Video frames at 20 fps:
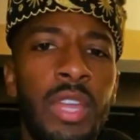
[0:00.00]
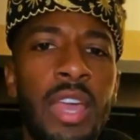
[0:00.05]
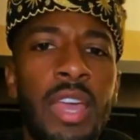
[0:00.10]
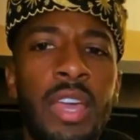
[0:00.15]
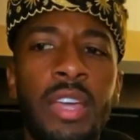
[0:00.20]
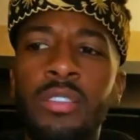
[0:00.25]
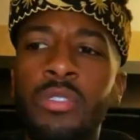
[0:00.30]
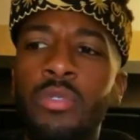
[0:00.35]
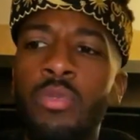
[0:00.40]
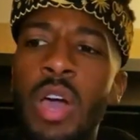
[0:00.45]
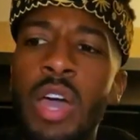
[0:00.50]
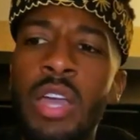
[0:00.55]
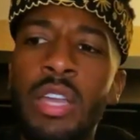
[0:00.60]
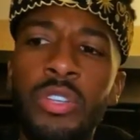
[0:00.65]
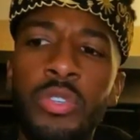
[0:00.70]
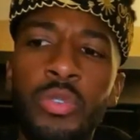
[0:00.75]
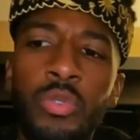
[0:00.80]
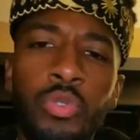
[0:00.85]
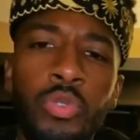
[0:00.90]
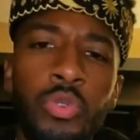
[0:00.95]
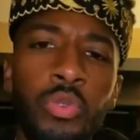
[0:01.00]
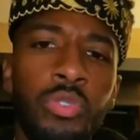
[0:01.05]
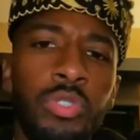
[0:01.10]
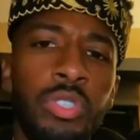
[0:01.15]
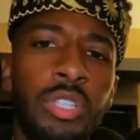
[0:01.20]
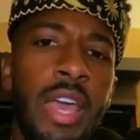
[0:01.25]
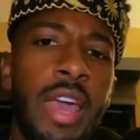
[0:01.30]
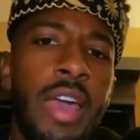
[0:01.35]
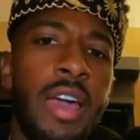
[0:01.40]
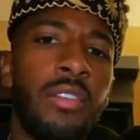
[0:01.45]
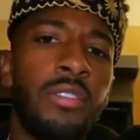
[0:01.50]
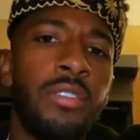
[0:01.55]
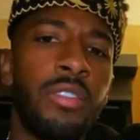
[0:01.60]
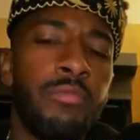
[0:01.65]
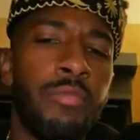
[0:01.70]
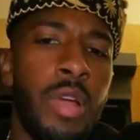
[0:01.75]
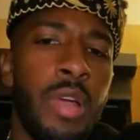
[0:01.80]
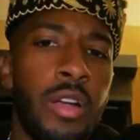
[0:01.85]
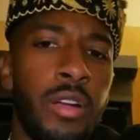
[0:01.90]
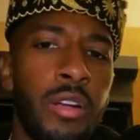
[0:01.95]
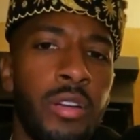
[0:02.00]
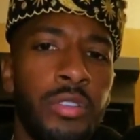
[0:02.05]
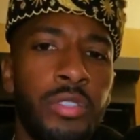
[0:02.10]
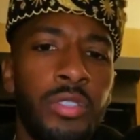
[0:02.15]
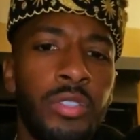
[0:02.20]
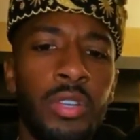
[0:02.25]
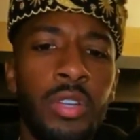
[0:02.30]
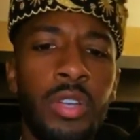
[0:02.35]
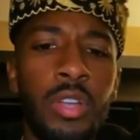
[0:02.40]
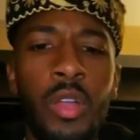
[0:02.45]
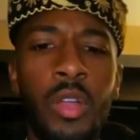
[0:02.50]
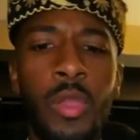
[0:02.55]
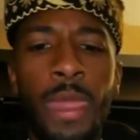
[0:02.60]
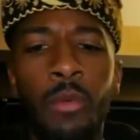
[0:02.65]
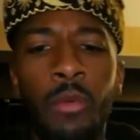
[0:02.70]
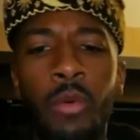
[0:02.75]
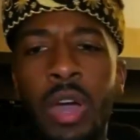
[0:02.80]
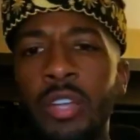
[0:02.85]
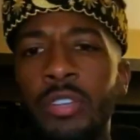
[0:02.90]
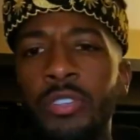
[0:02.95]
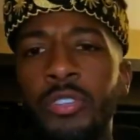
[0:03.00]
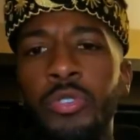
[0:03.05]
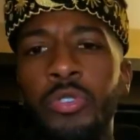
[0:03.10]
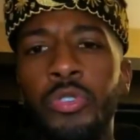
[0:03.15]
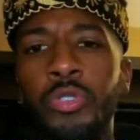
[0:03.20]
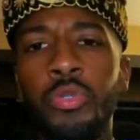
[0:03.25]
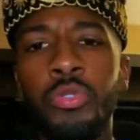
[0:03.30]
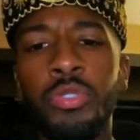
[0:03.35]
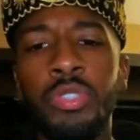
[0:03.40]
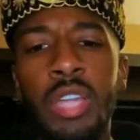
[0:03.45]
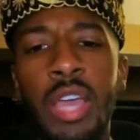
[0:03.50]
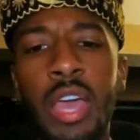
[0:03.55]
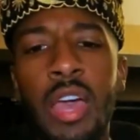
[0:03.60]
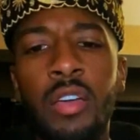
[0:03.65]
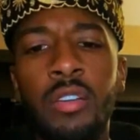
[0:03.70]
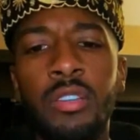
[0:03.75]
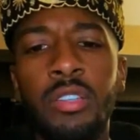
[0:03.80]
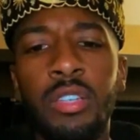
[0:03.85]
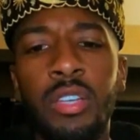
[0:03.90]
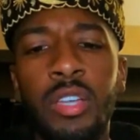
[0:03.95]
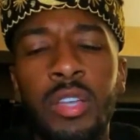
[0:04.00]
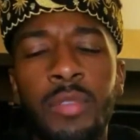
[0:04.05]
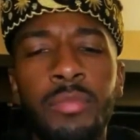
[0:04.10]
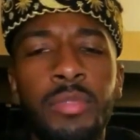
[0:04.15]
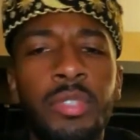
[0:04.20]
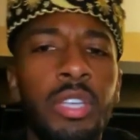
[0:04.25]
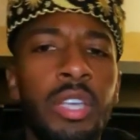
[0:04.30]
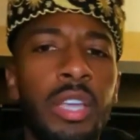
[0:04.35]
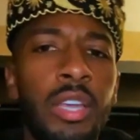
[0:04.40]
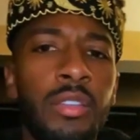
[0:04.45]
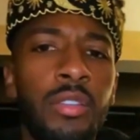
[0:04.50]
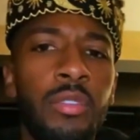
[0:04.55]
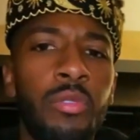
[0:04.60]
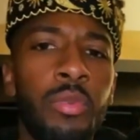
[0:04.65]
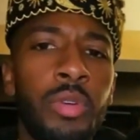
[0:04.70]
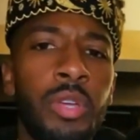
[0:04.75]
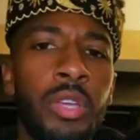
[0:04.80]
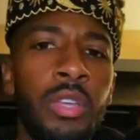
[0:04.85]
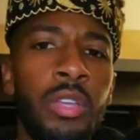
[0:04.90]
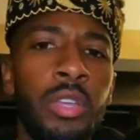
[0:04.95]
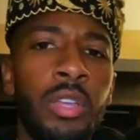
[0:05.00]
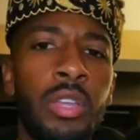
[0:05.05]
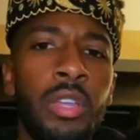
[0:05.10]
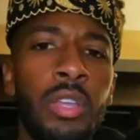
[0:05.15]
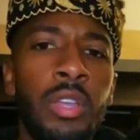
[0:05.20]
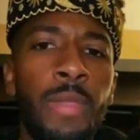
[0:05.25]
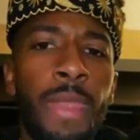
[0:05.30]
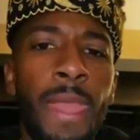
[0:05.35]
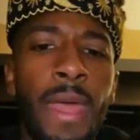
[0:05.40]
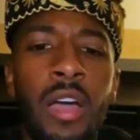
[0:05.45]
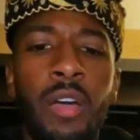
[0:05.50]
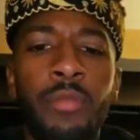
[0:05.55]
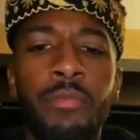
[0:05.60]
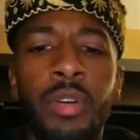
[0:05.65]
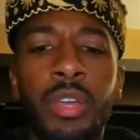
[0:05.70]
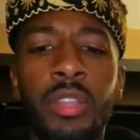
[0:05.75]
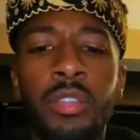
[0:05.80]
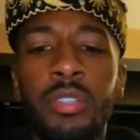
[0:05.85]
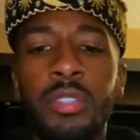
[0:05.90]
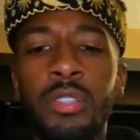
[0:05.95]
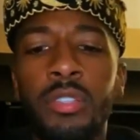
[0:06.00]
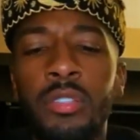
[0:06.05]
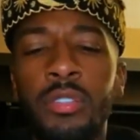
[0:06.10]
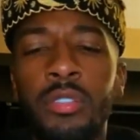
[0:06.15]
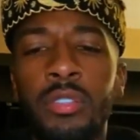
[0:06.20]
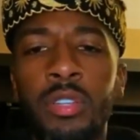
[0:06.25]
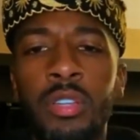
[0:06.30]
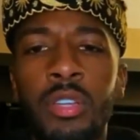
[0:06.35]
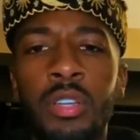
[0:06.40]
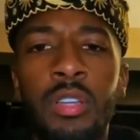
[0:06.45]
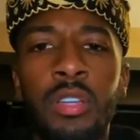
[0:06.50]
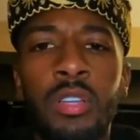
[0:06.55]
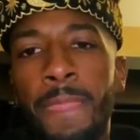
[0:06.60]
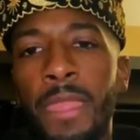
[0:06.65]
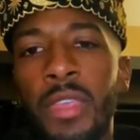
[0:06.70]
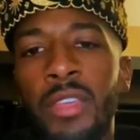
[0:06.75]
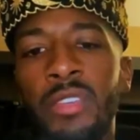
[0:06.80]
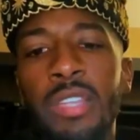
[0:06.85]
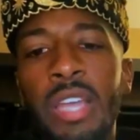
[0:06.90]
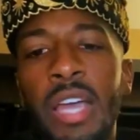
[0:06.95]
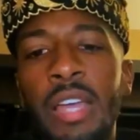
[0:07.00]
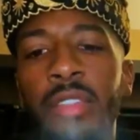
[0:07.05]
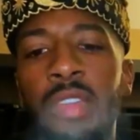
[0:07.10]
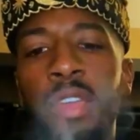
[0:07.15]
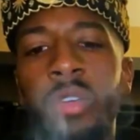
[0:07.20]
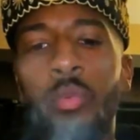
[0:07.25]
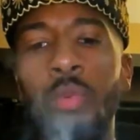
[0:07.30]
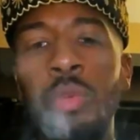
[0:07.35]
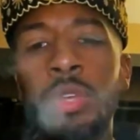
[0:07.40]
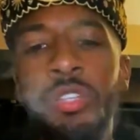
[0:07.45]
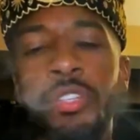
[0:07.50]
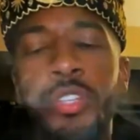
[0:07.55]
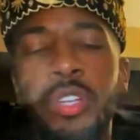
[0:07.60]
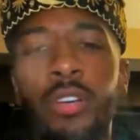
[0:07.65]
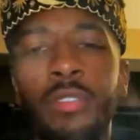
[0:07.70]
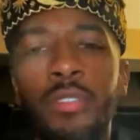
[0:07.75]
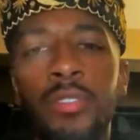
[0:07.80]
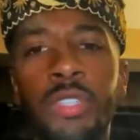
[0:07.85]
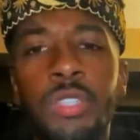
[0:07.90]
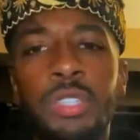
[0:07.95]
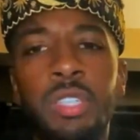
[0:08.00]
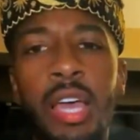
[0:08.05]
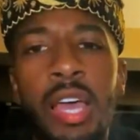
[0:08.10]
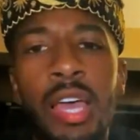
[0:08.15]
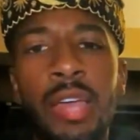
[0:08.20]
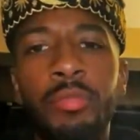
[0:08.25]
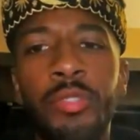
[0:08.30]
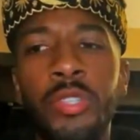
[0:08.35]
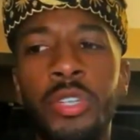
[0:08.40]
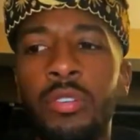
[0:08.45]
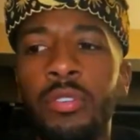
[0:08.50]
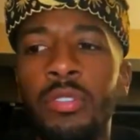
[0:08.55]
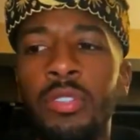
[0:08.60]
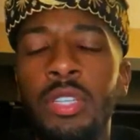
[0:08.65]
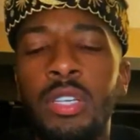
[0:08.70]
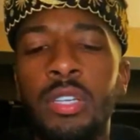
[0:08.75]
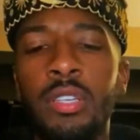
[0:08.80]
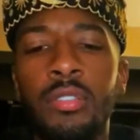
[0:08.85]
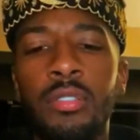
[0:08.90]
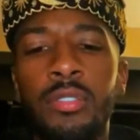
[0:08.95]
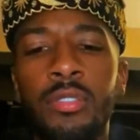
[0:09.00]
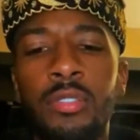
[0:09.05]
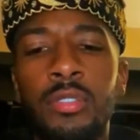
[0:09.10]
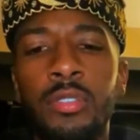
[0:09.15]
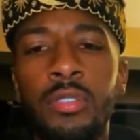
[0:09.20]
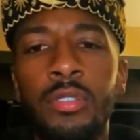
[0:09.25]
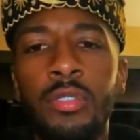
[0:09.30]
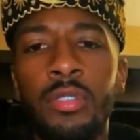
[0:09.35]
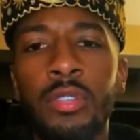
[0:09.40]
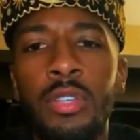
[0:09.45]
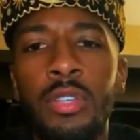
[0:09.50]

They ask, why did you choose now to merge? Why did you choose now to come together with our brothers? It's not that we chose it. Time chose us.